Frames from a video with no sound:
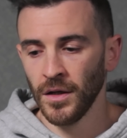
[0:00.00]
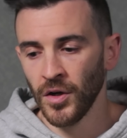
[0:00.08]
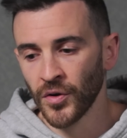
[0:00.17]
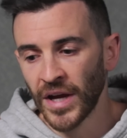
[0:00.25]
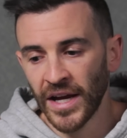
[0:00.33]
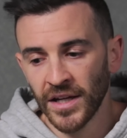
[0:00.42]

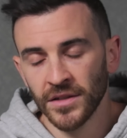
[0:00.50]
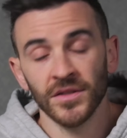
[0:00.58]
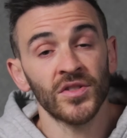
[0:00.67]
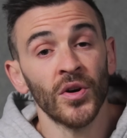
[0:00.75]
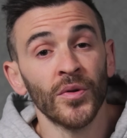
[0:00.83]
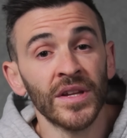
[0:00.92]
Okay,
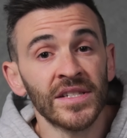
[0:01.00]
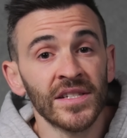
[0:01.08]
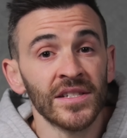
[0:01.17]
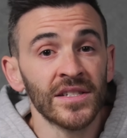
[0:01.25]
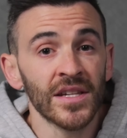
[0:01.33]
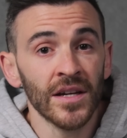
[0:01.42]
so this
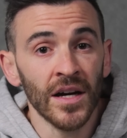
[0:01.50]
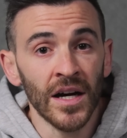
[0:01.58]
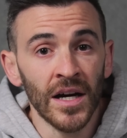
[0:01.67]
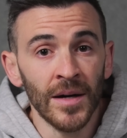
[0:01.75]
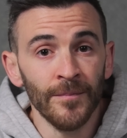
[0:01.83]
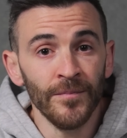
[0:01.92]
is
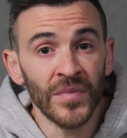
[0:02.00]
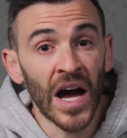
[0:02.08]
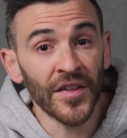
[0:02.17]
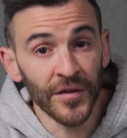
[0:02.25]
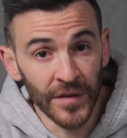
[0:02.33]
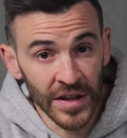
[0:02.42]
um,
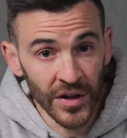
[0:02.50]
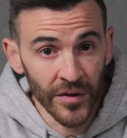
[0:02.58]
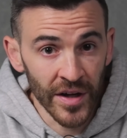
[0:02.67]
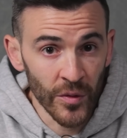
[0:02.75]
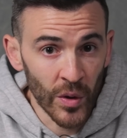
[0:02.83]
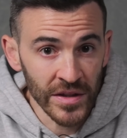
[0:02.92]
not the video
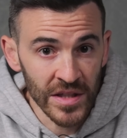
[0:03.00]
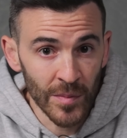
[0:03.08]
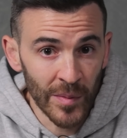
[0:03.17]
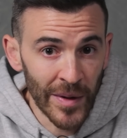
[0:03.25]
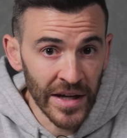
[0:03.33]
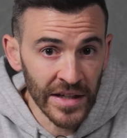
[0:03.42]
that I wanted to
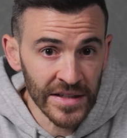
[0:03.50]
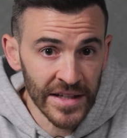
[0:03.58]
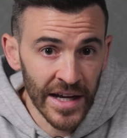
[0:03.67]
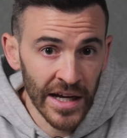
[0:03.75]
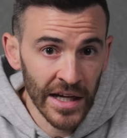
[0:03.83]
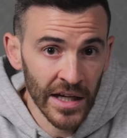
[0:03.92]
be making
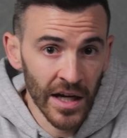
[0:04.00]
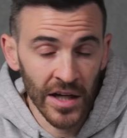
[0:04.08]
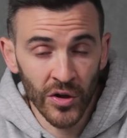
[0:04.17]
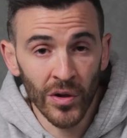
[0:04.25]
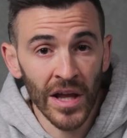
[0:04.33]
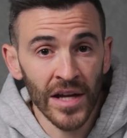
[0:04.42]
today. I
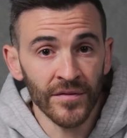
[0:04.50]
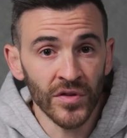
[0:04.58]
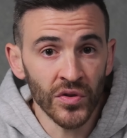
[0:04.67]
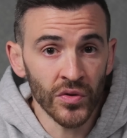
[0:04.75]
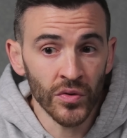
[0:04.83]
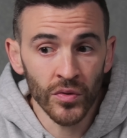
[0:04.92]
know a lot of
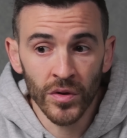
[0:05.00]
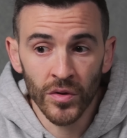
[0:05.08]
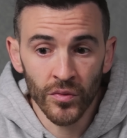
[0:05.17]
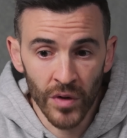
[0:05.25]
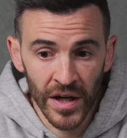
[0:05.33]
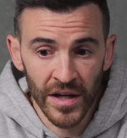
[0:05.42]
you
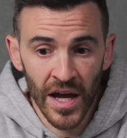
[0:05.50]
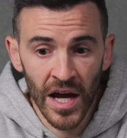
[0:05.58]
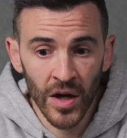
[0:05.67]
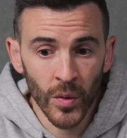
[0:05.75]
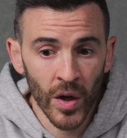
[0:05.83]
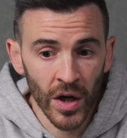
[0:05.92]
right
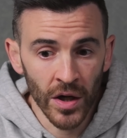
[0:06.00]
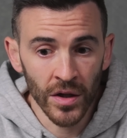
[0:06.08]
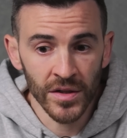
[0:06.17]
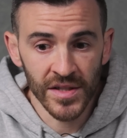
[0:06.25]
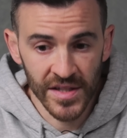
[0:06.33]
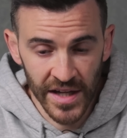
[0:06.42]
now
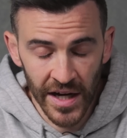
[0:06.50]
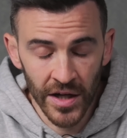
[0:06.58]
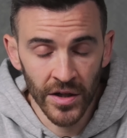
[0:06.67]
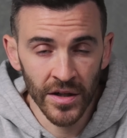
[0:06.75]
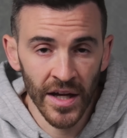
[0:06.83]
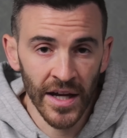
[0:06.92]
are
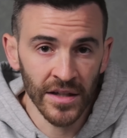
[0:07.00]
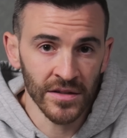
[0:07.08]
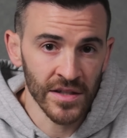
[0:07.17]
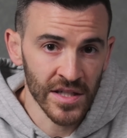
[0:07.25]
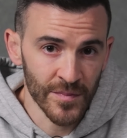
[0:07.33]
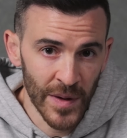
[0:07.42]
scared and
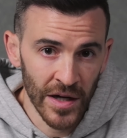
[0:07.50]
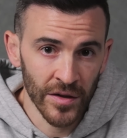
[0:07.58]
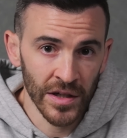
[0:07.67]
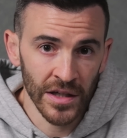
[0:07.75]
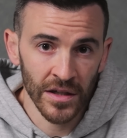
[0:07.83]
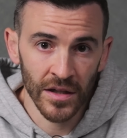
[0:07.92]

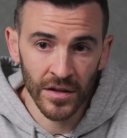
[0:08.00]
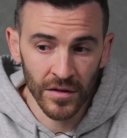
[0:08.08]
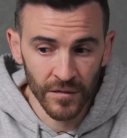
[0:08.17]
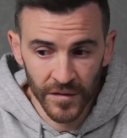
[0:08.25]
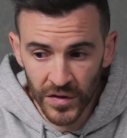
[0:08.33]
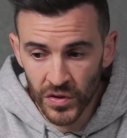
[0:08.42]
despairing and
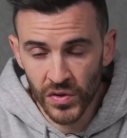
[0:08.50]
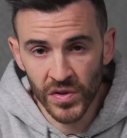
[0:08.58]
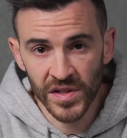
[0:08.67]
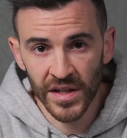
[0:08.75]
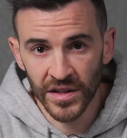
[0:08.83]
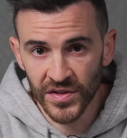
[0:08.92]

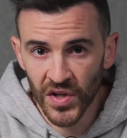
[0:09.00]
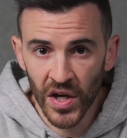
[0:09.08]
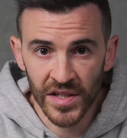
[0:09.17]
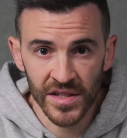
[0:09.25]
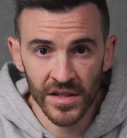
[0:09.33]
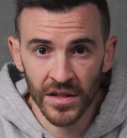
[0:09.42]
confused and
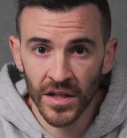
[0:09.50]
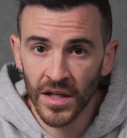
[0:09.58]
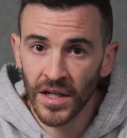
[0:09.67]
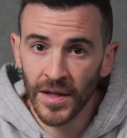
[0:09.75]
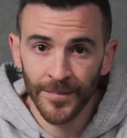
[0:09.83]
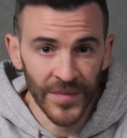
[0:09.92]
exhausted.
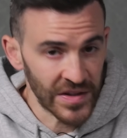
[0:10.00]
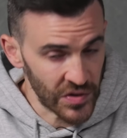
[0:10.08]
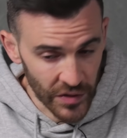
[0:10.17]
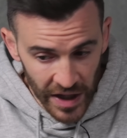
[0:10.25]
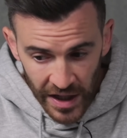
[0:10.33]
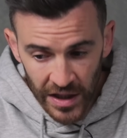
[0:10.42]
That's
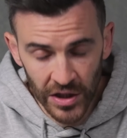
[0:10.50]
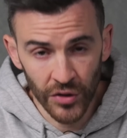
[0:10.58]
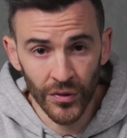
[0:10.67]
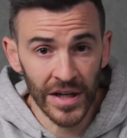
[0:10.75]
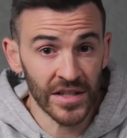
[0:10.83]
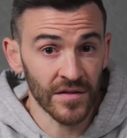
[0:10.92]
okay, you're
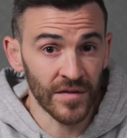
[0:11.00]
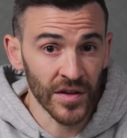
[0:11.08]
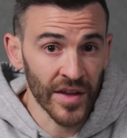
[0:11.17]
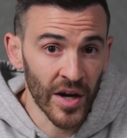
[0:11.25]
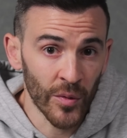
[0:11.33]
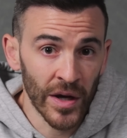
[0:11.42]
right to
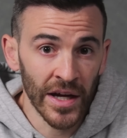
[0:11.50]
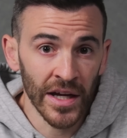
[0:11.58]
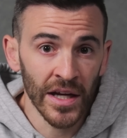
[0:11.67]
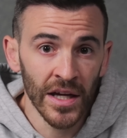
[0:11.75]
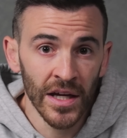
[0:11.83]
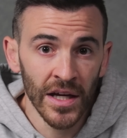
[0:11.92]
feel that way.